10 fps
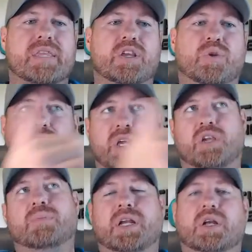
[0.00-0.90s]
you think
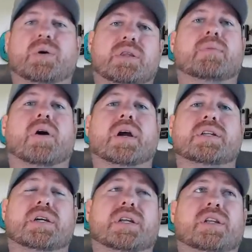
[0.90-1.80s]
you may know what the
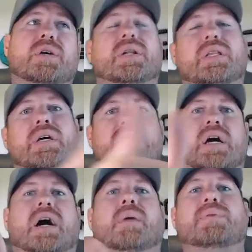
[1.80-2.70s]
market's going to do, and it does the
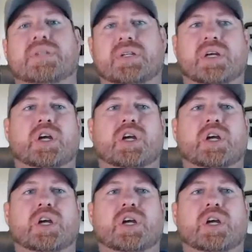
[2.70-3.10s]
opposite.